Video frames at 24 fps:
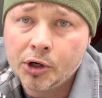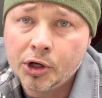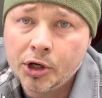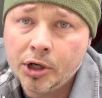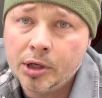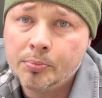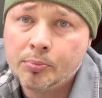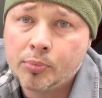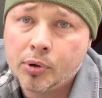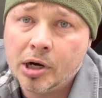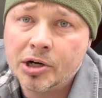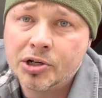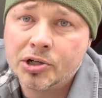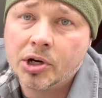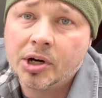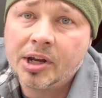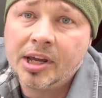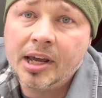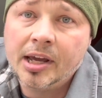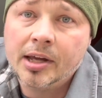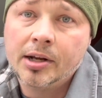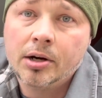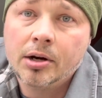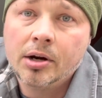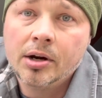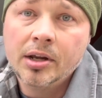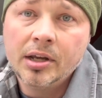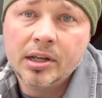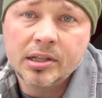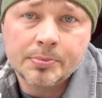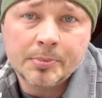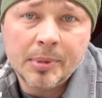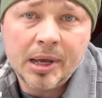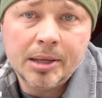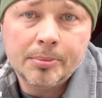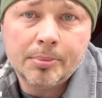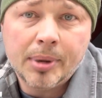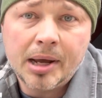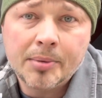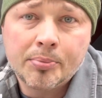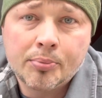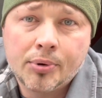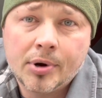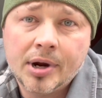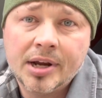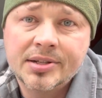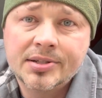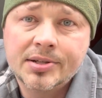good pressure canner. It's made by
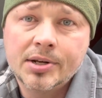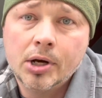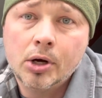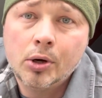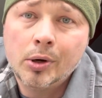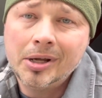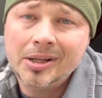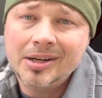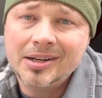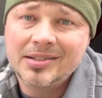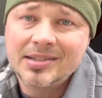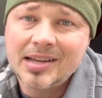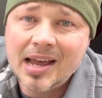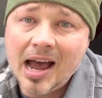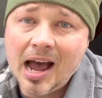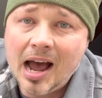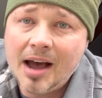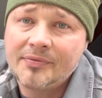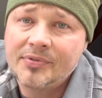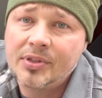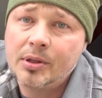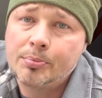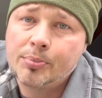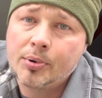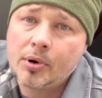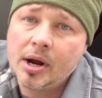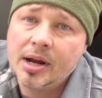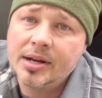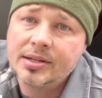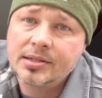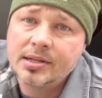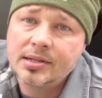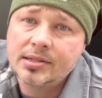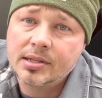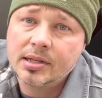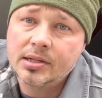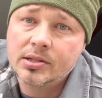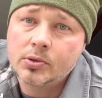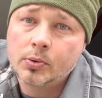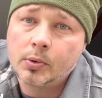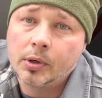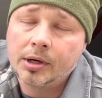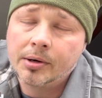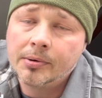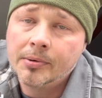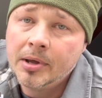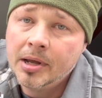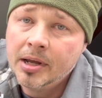Presto and it's half the price as this
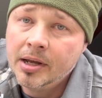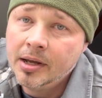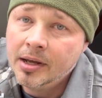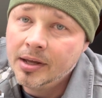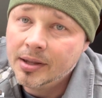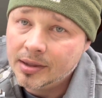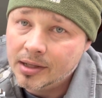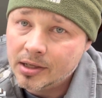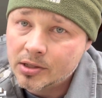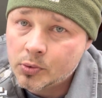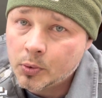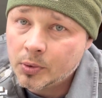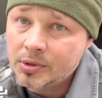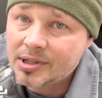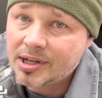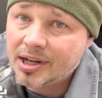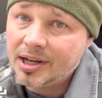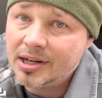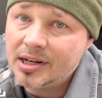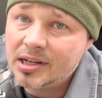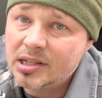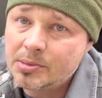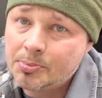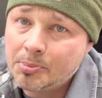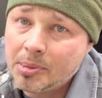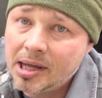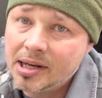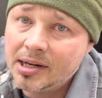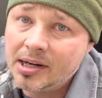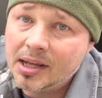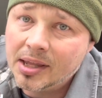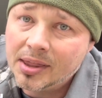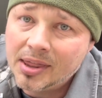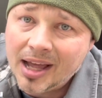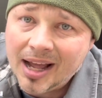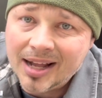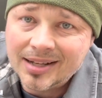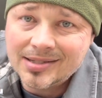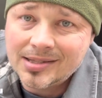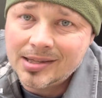one. This one's kind of spendy, that's